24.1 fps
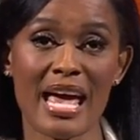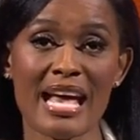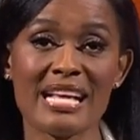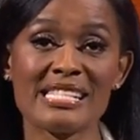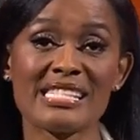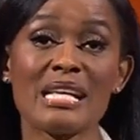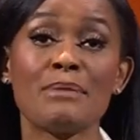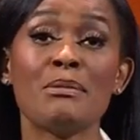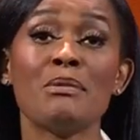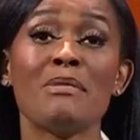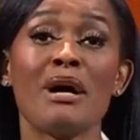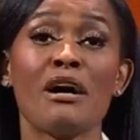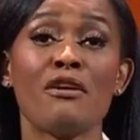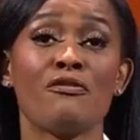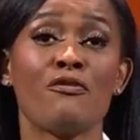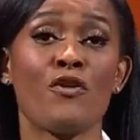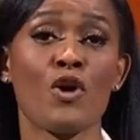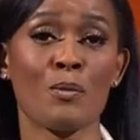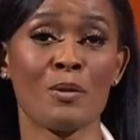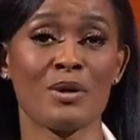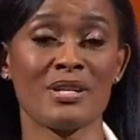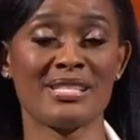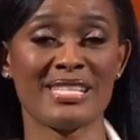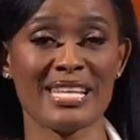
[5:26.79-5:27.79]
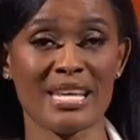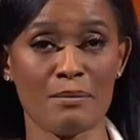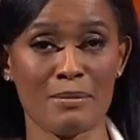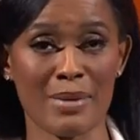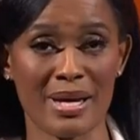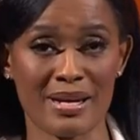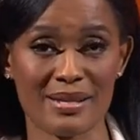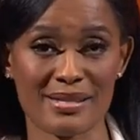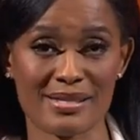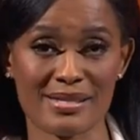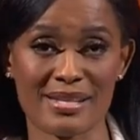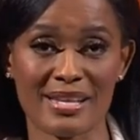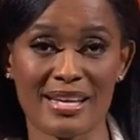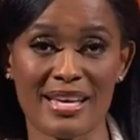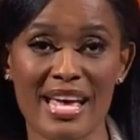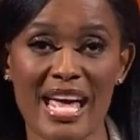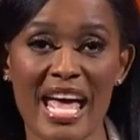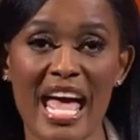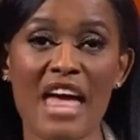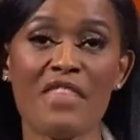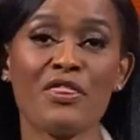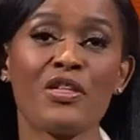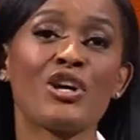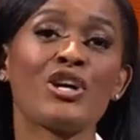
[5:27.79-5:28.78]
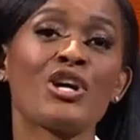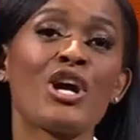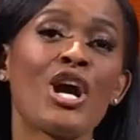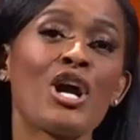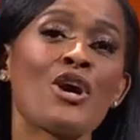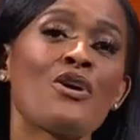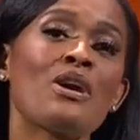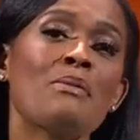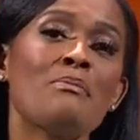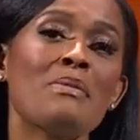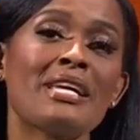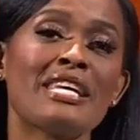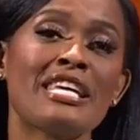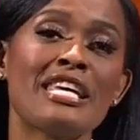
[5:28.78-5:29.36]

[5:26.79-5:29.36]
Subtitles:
and some of my former teammates, and the current